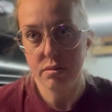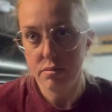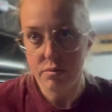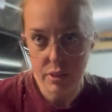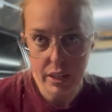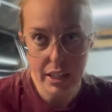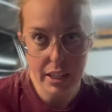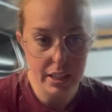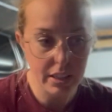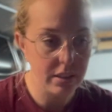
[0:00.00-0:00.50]

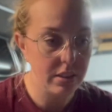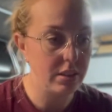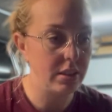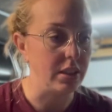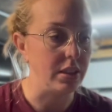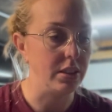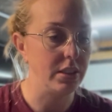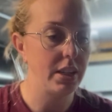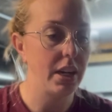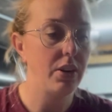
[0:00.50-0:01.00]
vans,
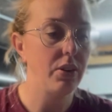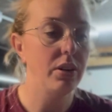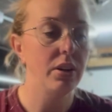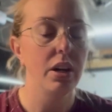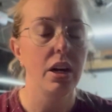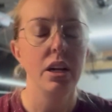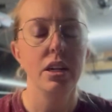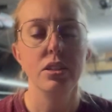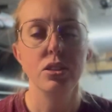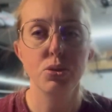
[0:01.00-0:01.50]
etc.,
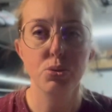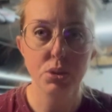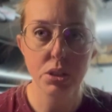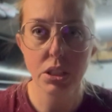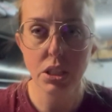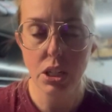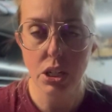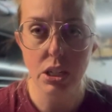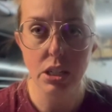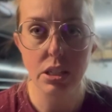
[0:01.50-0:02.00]
it's really
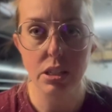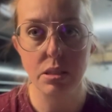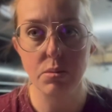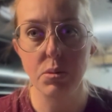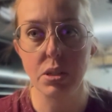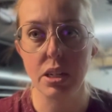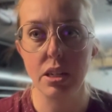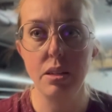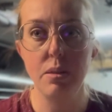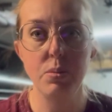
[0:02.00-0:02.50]
hard
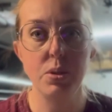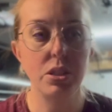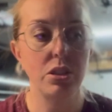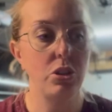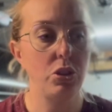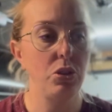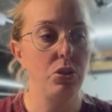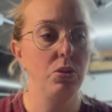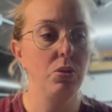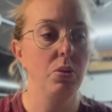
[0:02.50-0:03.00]
sometimes
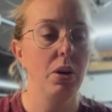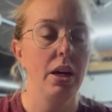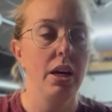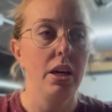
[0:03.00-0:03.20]
to